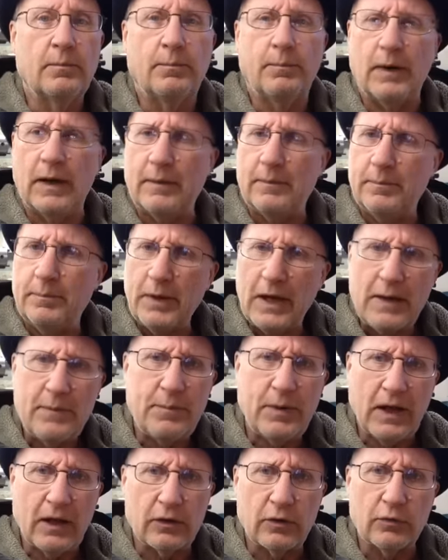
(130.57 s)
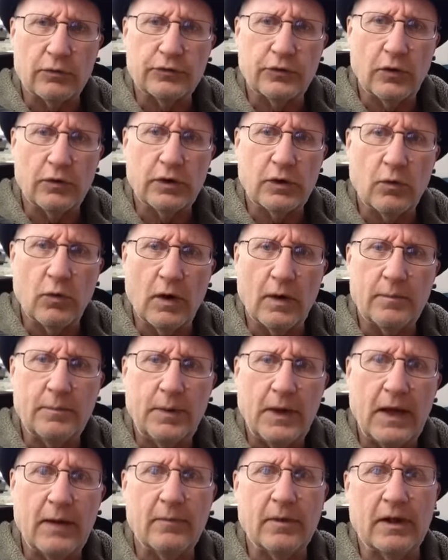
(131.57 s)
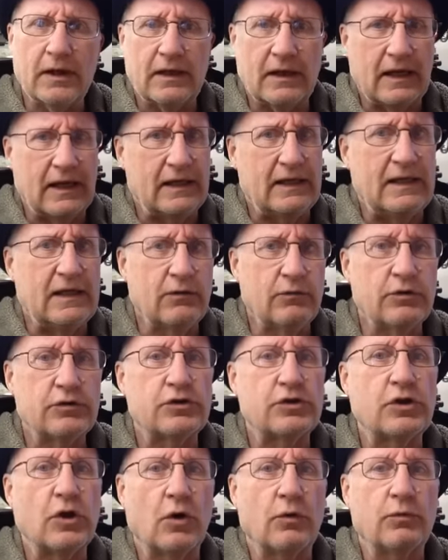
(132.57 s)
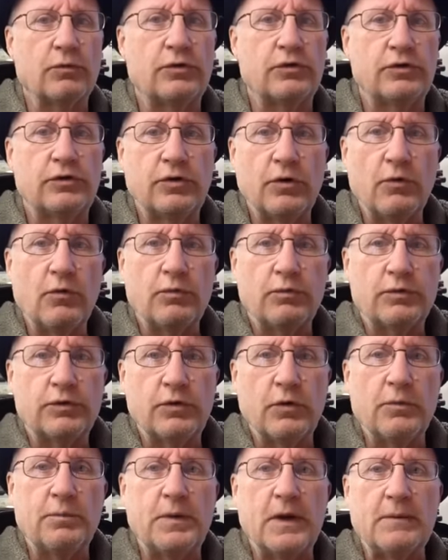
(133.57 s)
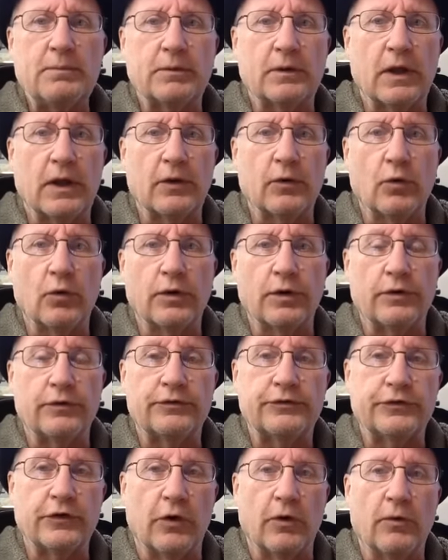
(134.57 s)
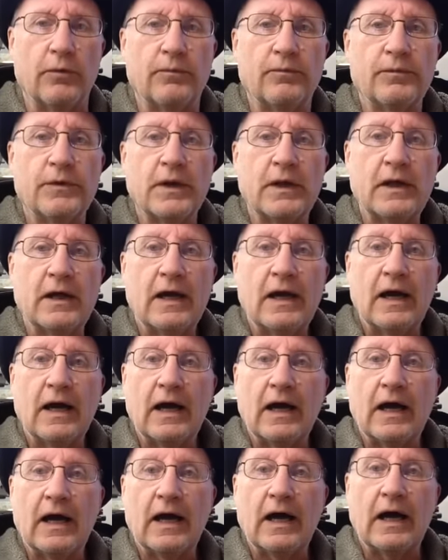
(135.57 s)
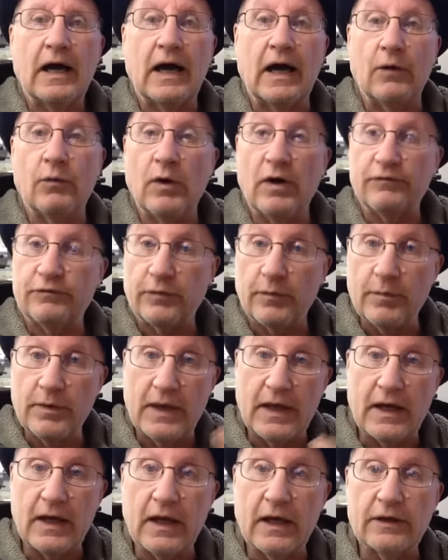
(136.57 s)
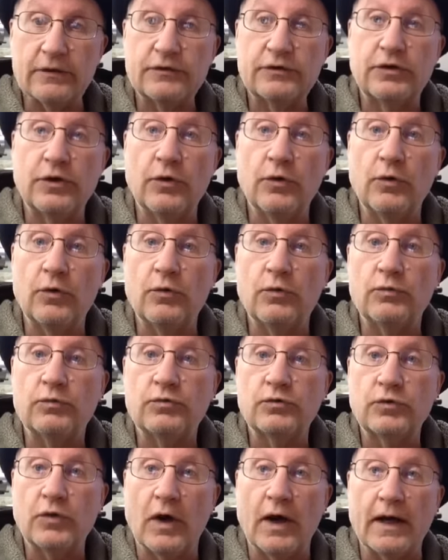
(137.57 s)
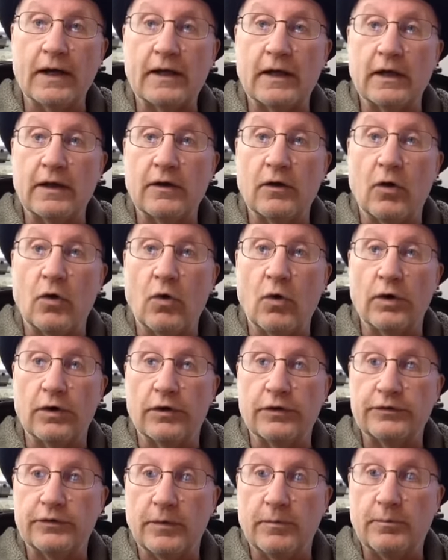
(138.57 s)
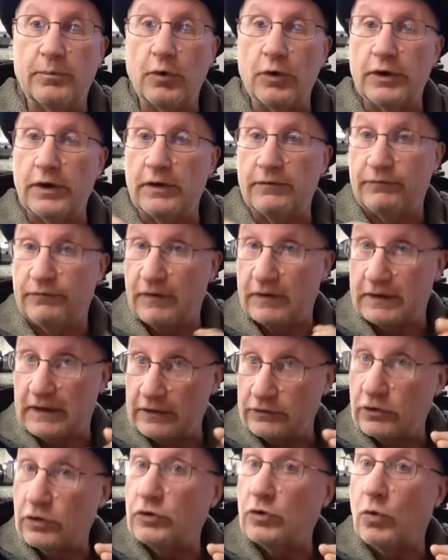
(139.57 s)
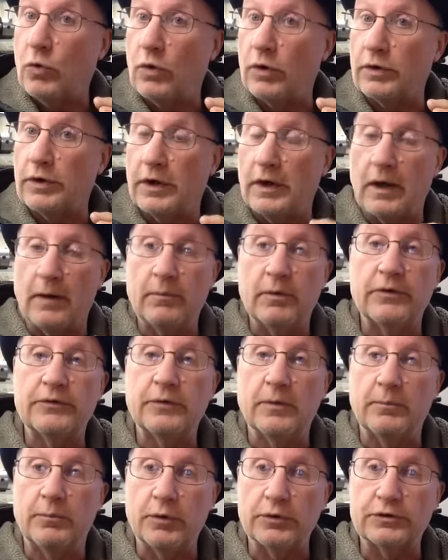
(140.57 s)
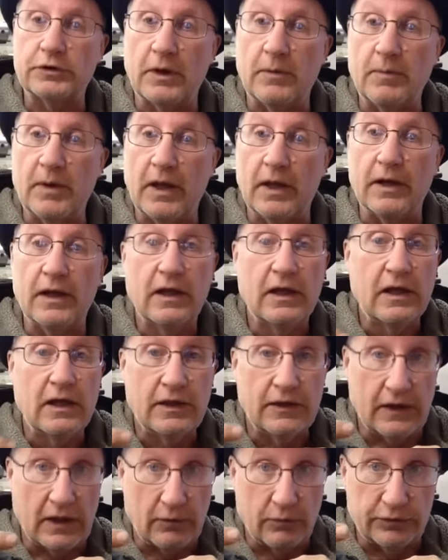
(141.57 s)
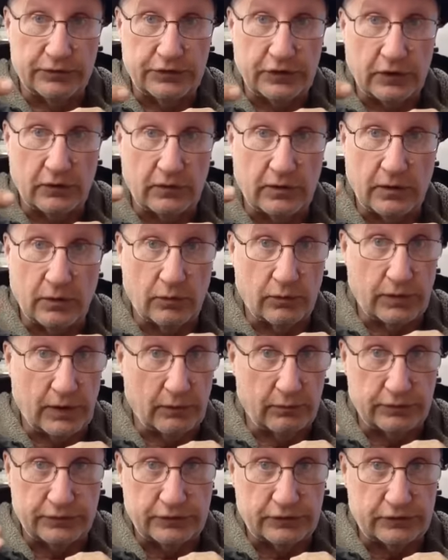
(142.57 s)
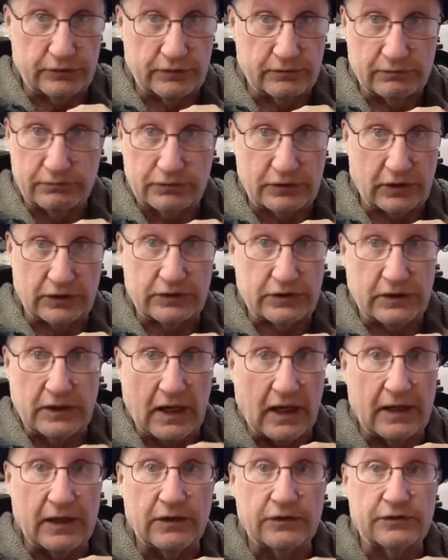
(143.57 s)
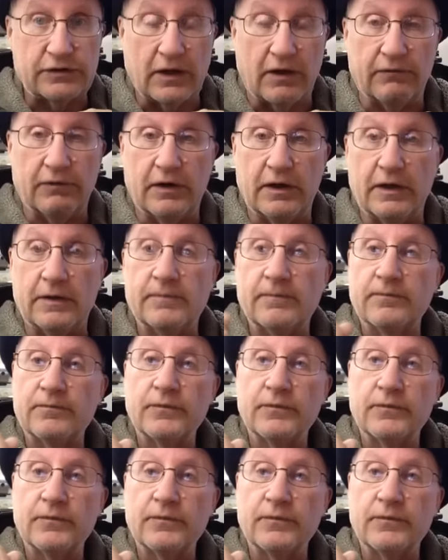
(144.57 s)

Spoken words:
But in PayPal, there was only one payment, and here it showed two people had ordered. So I went from there to tracking orders and got the two order numbers and put them in. They were 69 and 70.